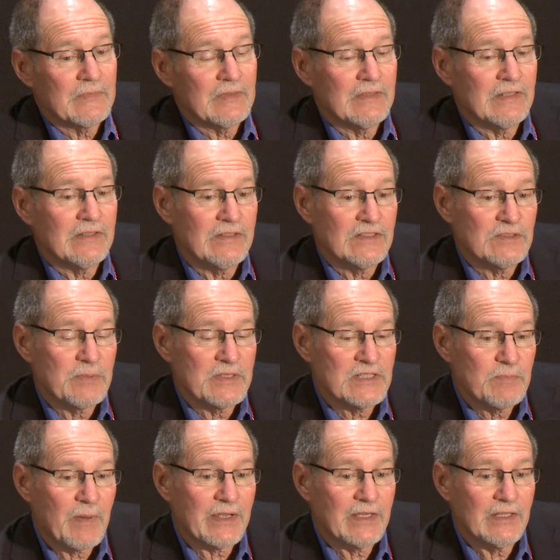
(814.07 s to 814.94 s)
There's
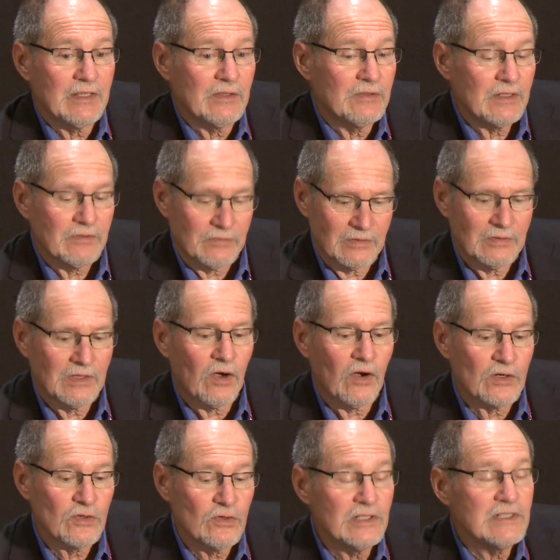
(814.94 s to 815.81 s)
been speculation. There
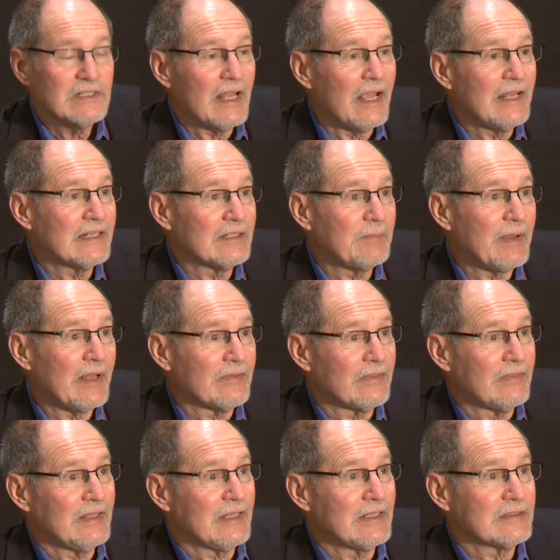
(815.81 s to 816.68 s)
are good data
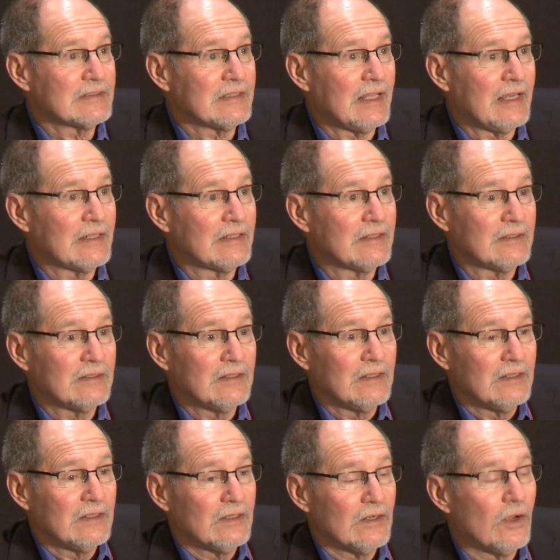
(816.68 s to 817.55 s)
about things like
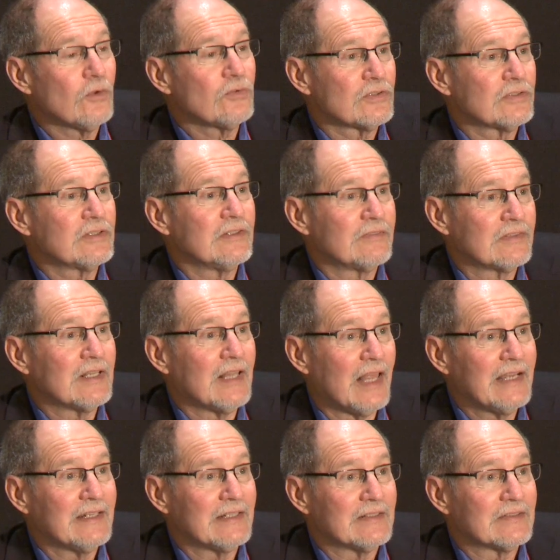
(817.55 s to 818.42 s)
ulcerative
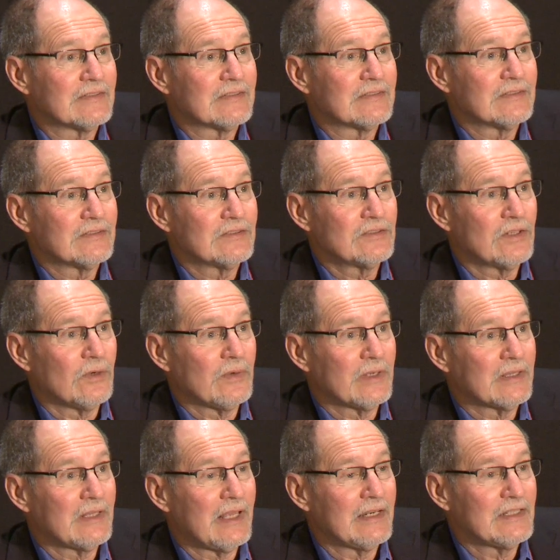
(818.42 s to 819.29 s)
colitis
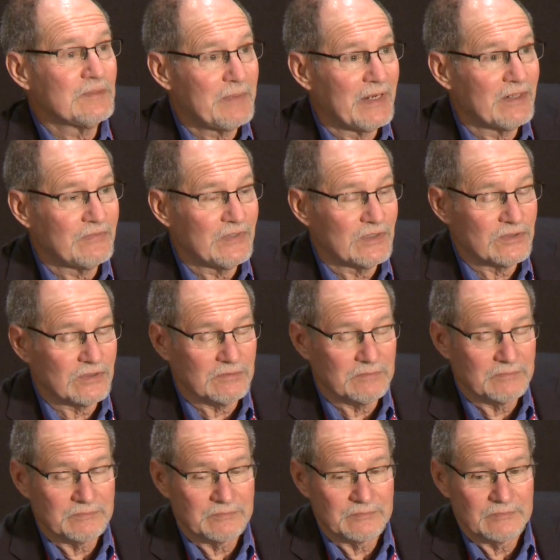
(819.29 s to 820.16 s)
showing that it's beneficial.